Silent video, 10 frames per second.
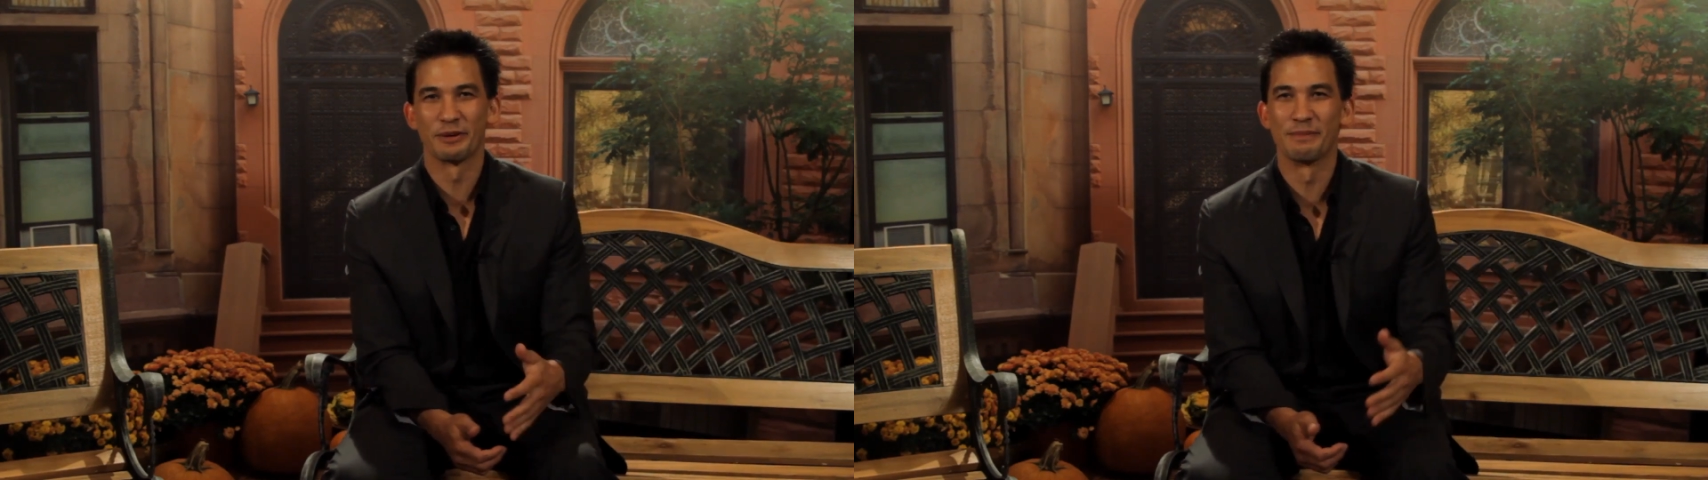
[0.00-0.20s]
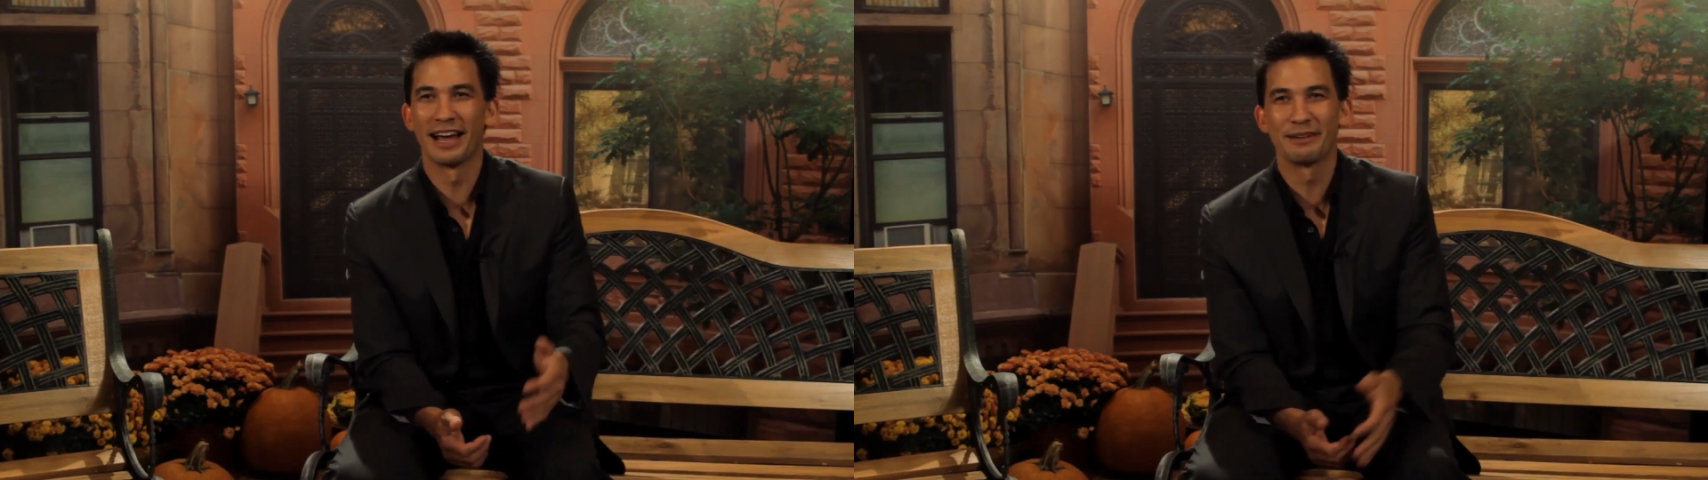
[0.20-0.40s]
to
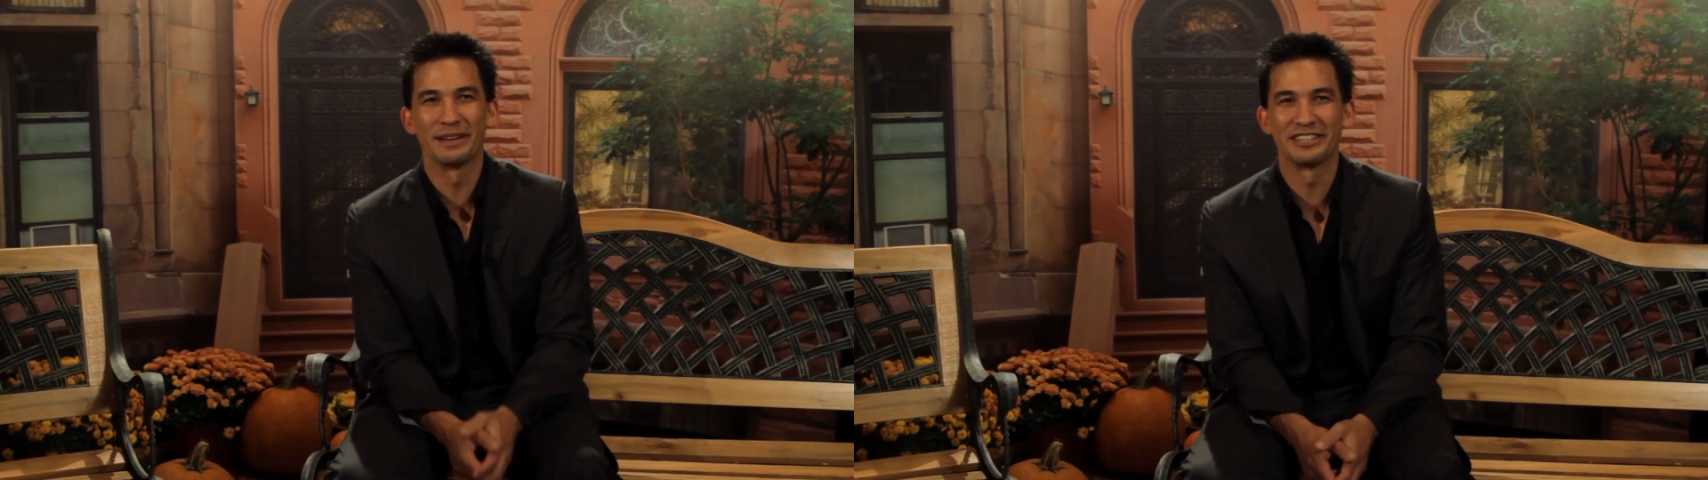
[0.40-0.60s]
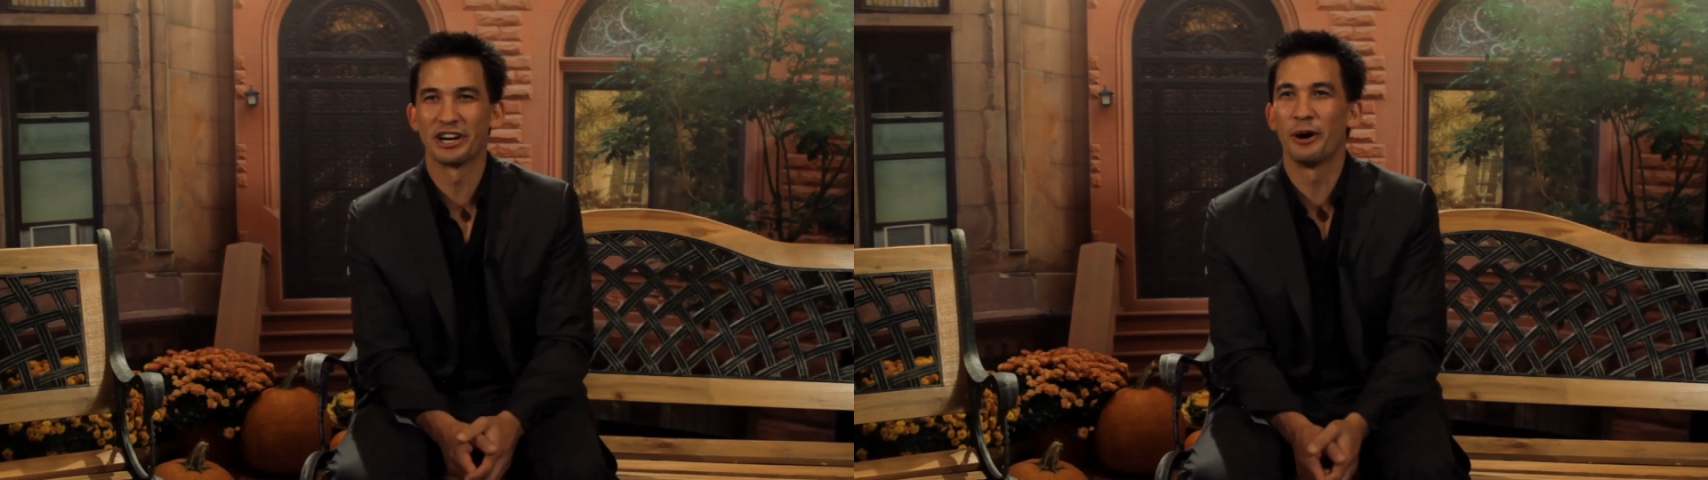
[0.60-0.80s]
remind
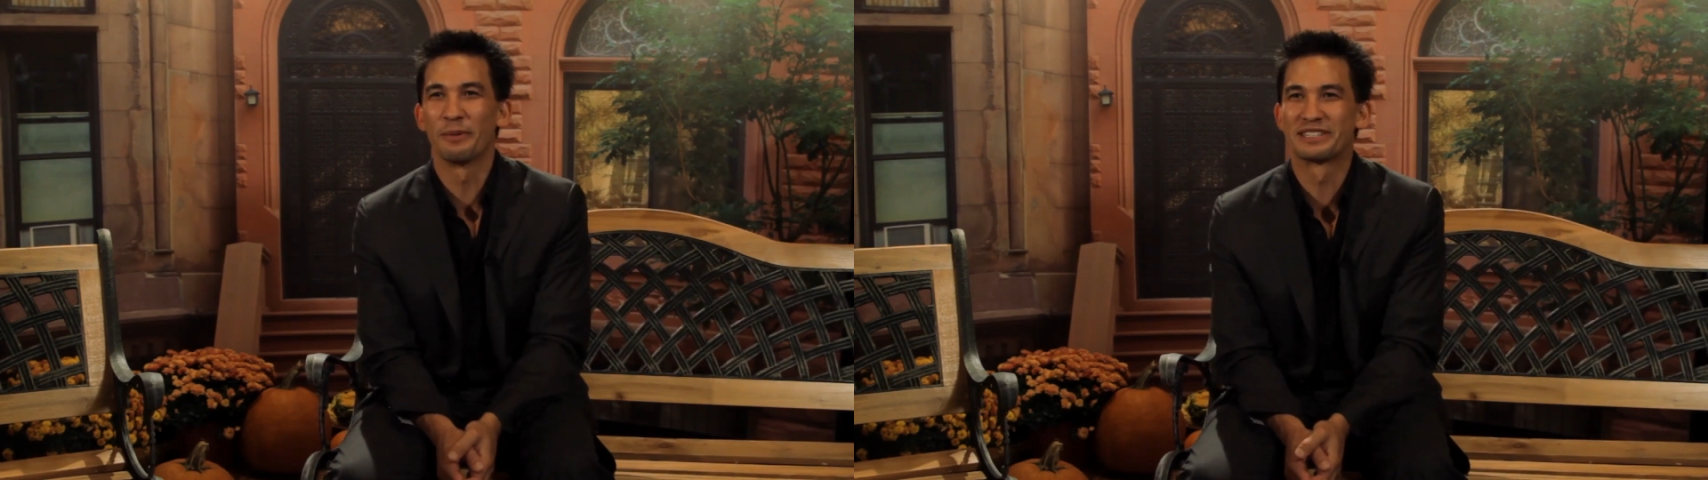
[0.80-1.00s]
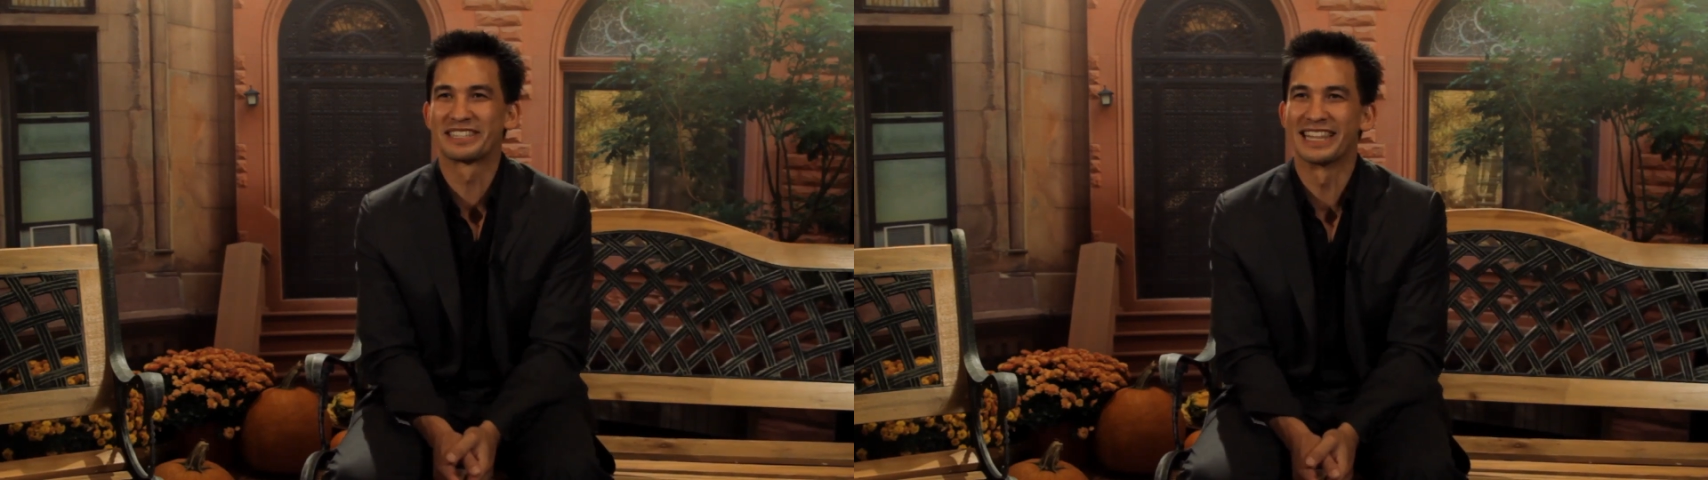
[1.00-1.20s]
me to
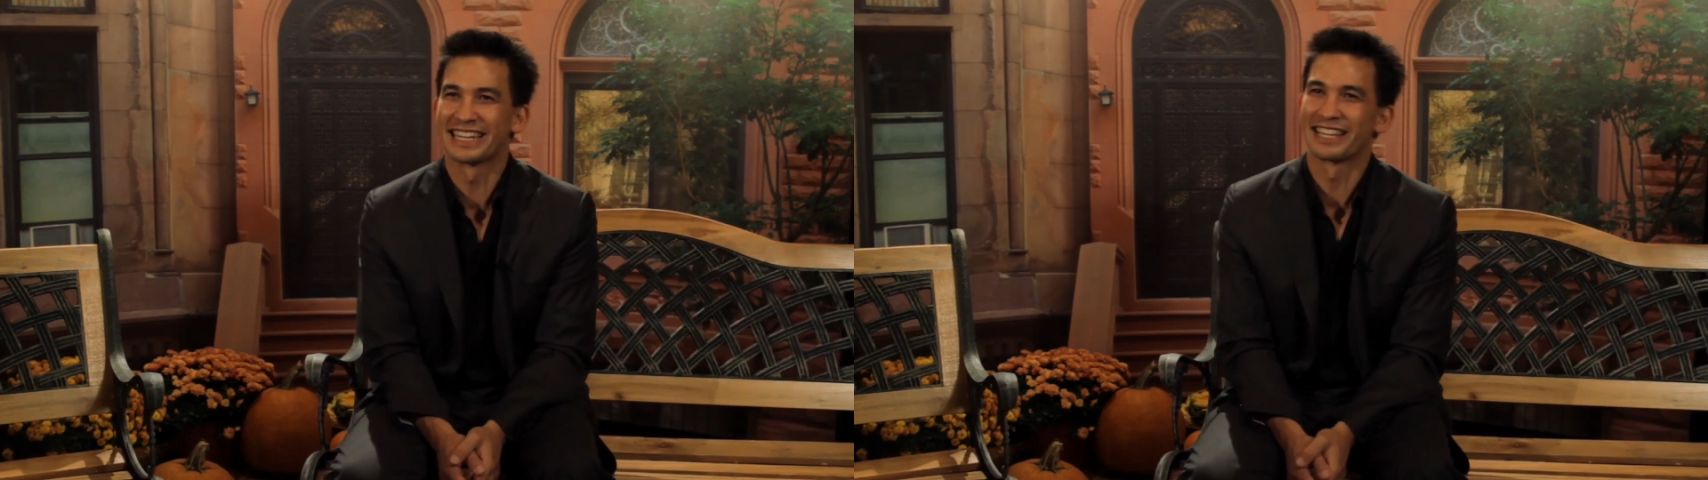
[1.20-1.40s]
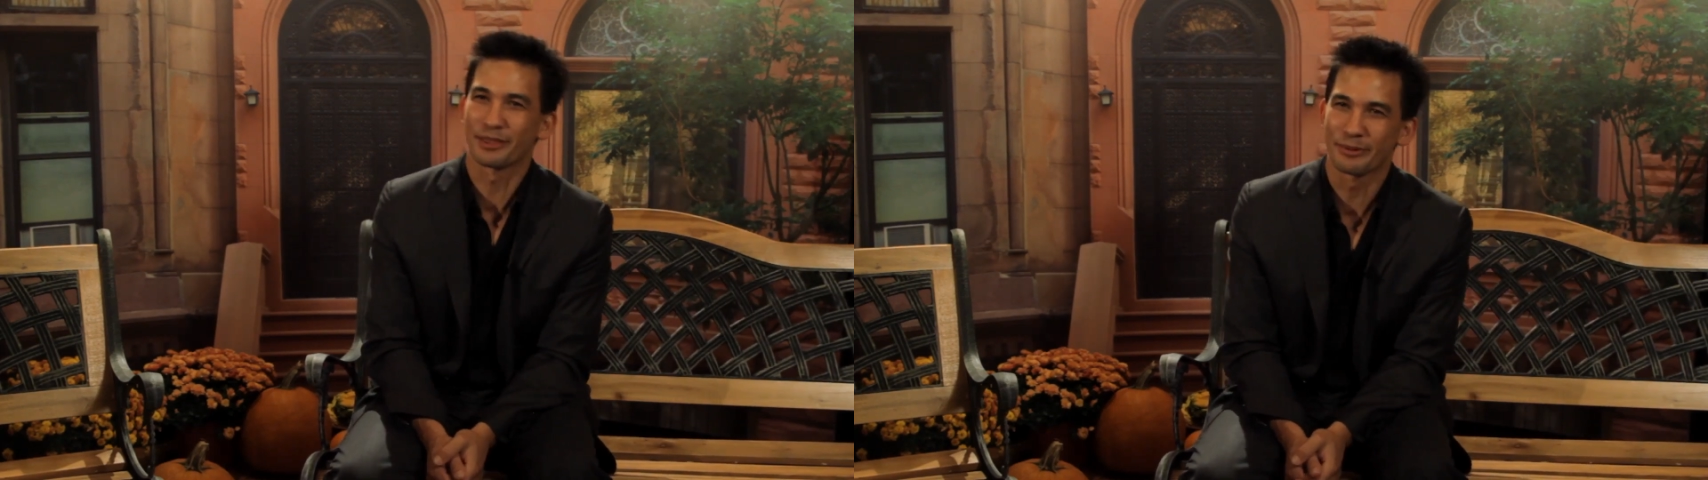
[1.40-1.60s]
always
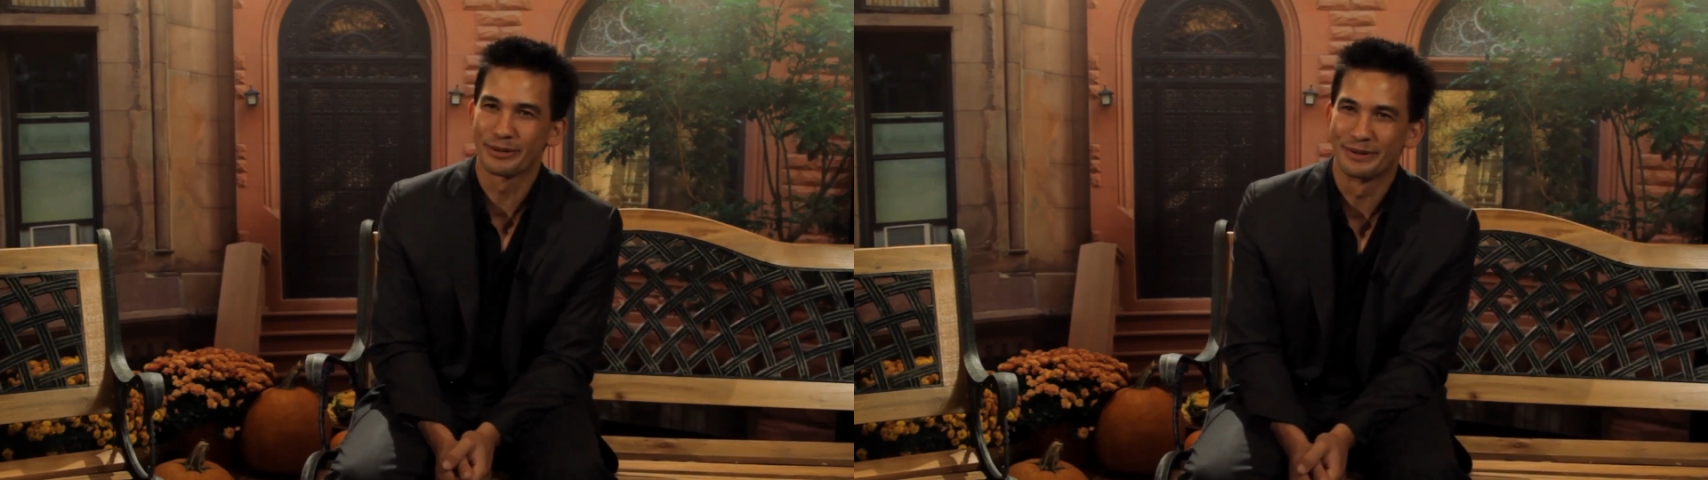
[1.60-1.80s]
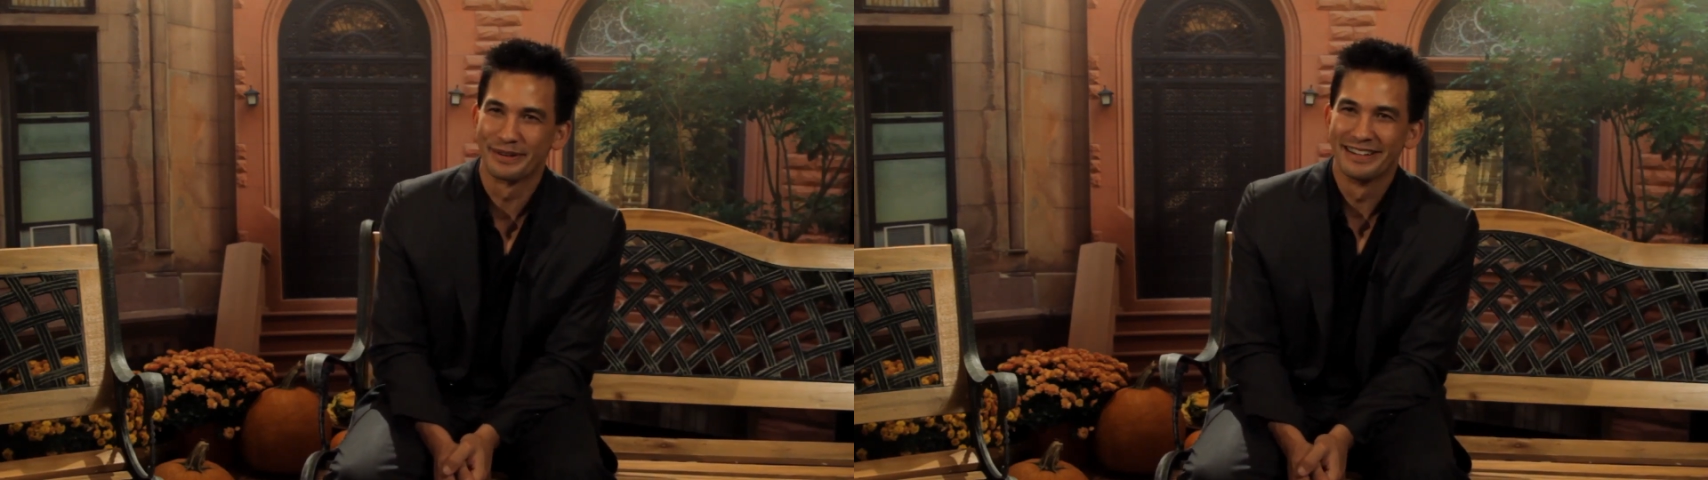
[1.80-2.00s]
think it
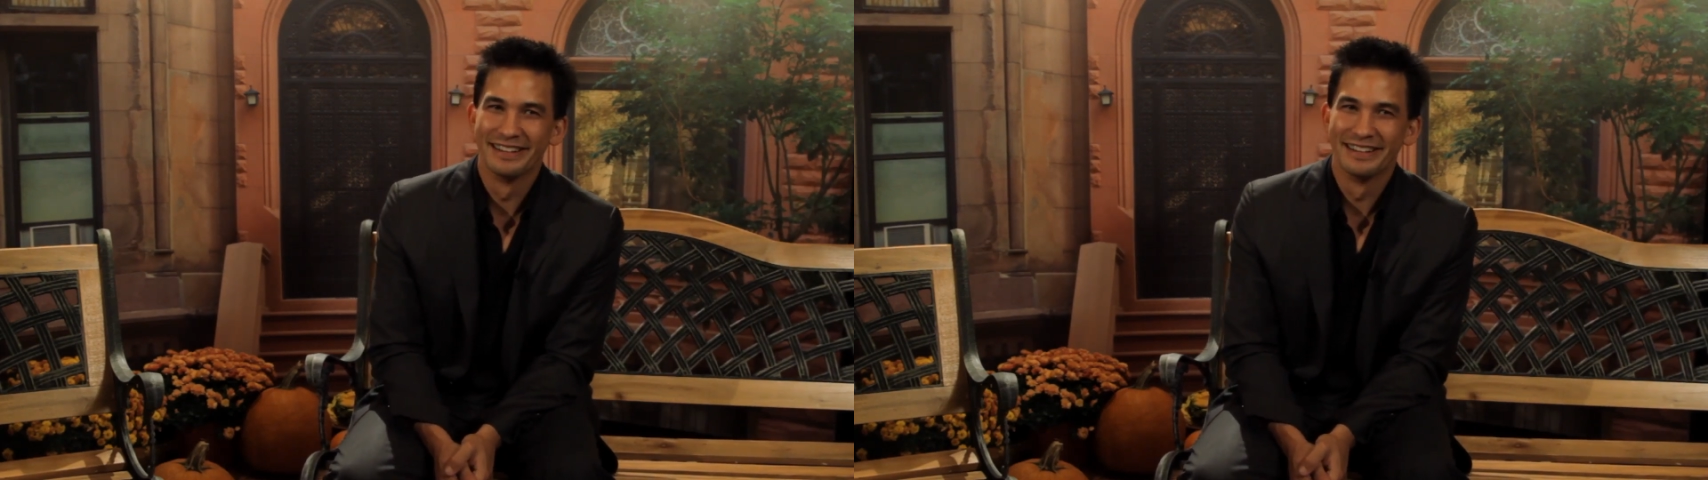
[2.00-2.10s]
through.